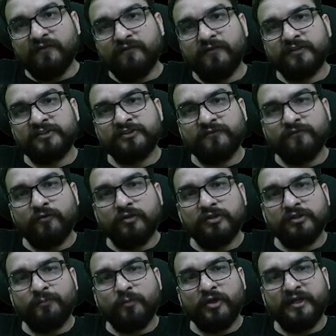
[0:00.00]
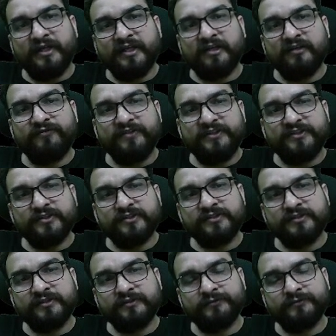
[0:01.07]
First of all, the political features.